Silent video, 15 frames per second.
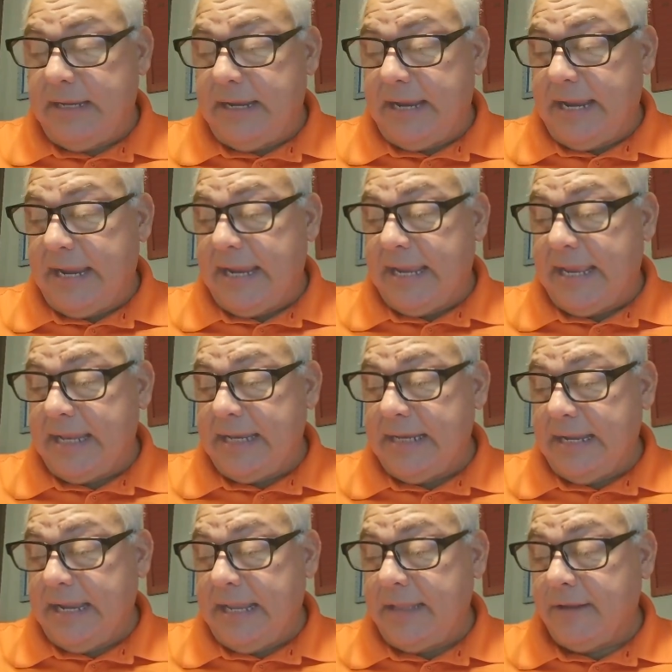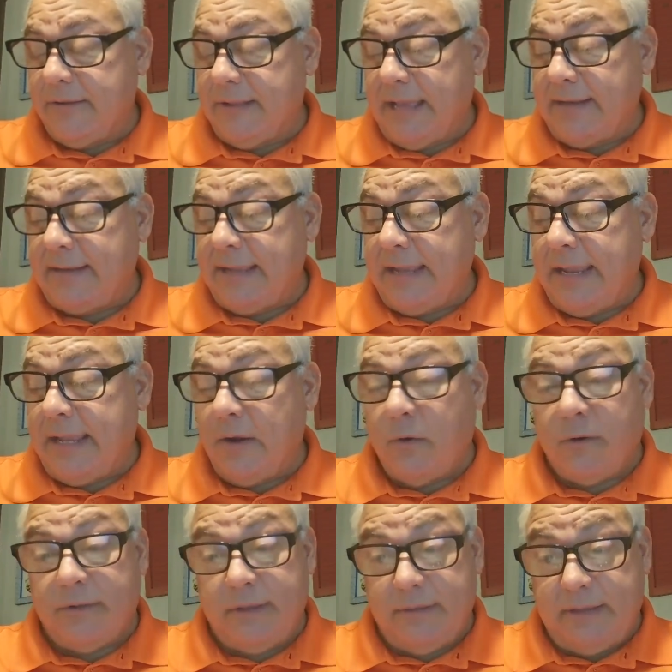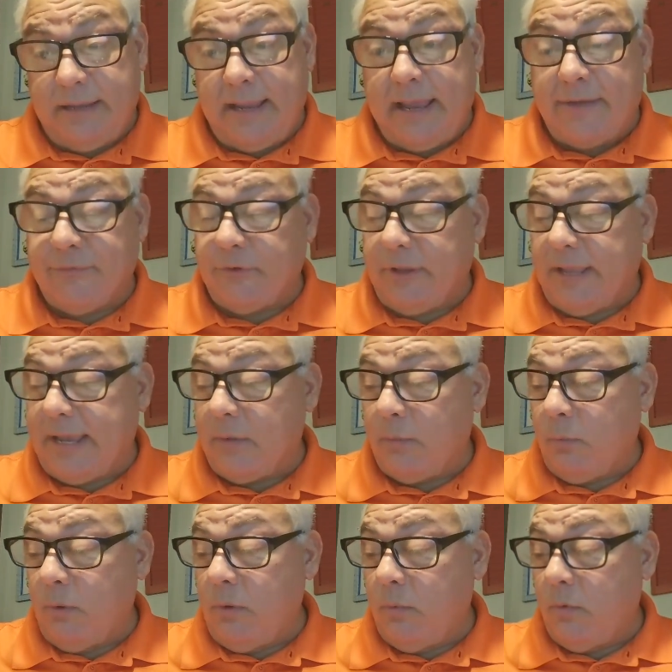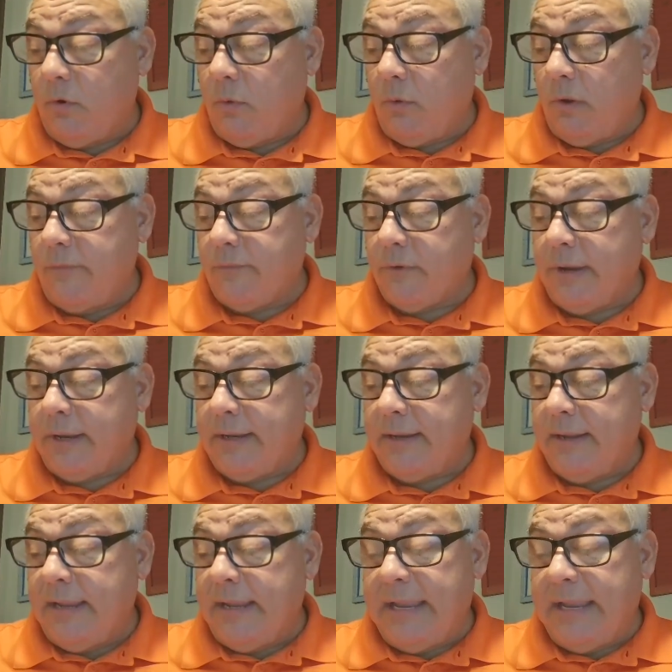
And either that day or the day after that, we will go over it,